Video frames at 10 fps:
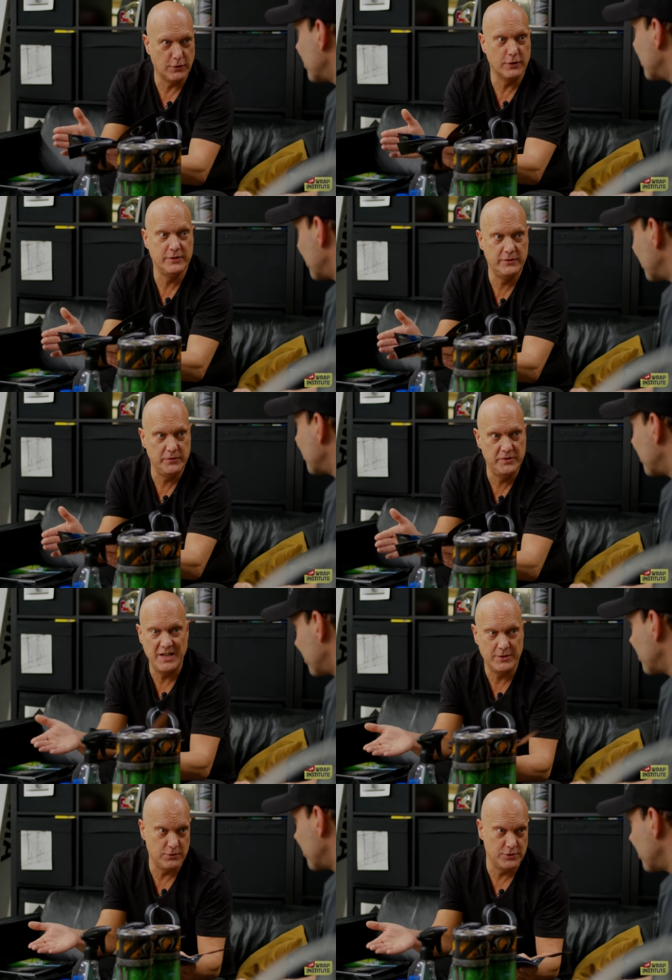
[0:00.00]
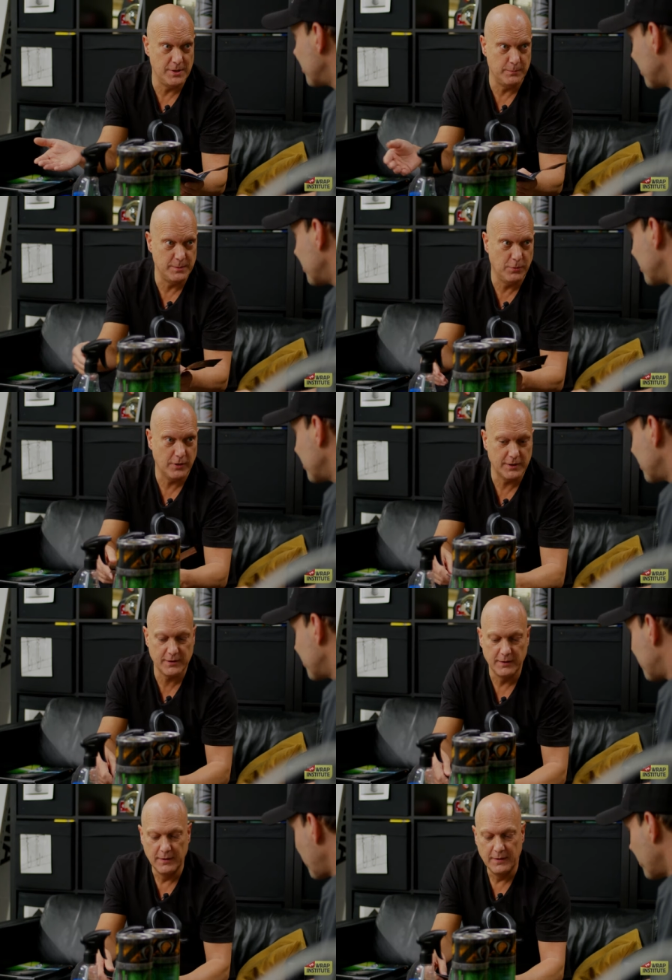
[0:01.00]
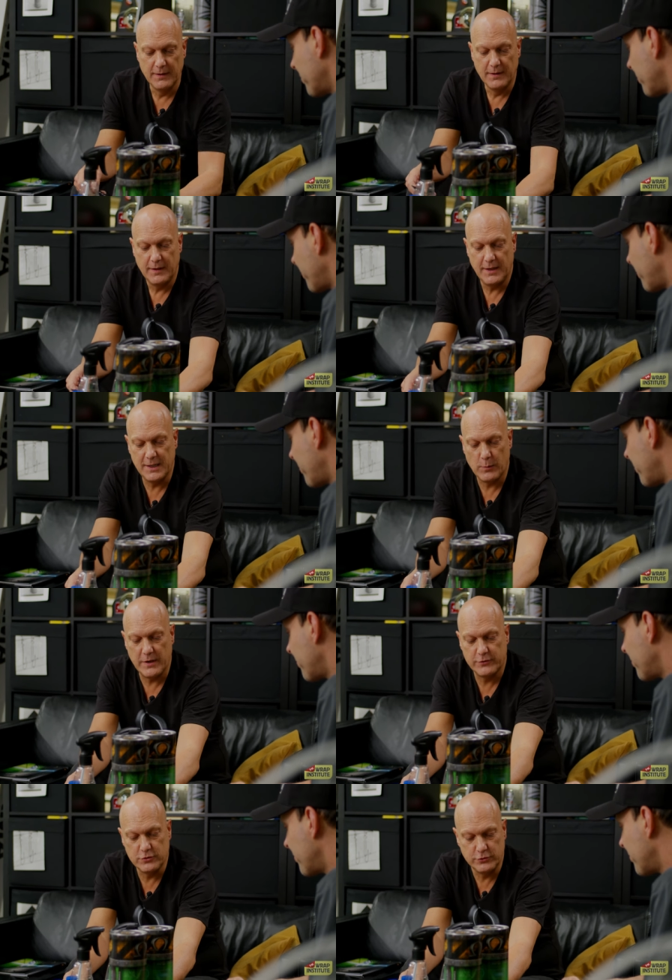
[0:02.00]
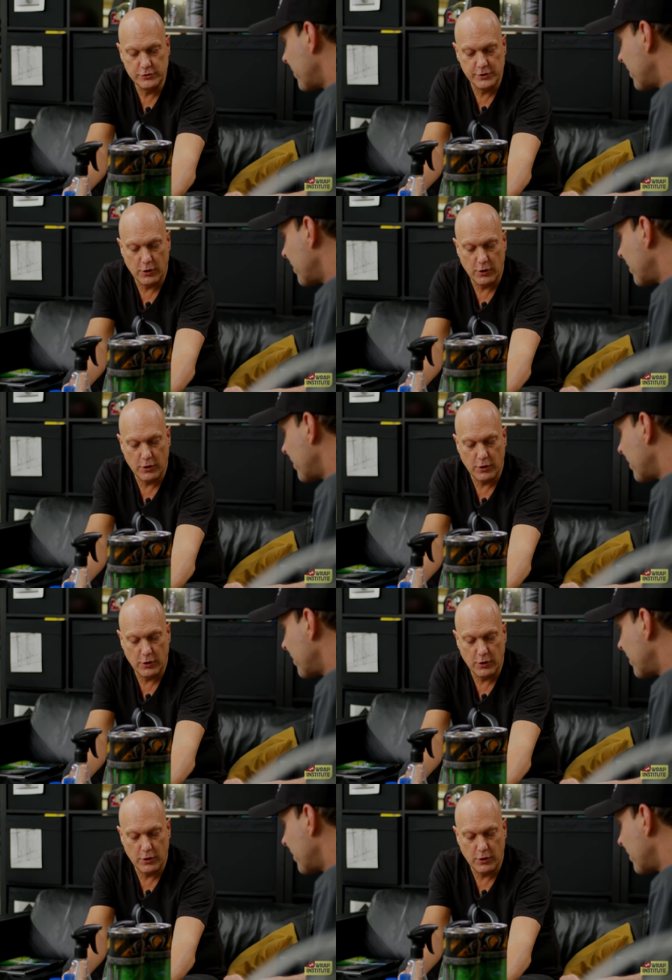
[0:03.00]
the color that you simply bought. Smart. And then we have two, two